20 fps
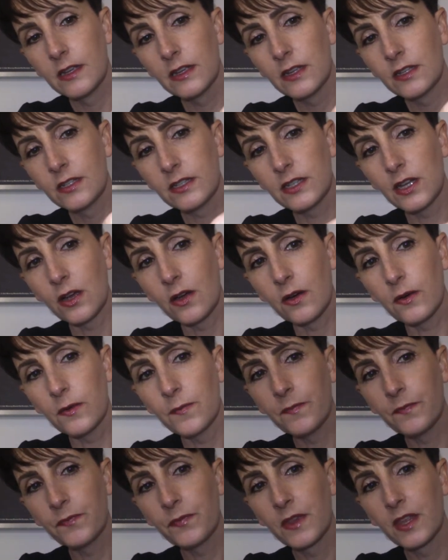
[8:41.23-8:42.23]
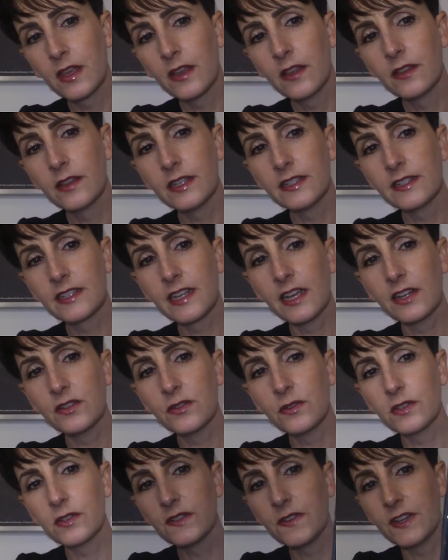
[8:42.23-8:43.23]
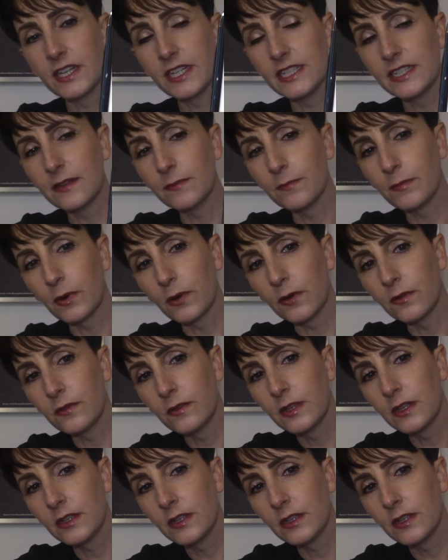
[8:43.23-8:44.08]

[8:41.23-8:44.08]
So the schedule is very simple.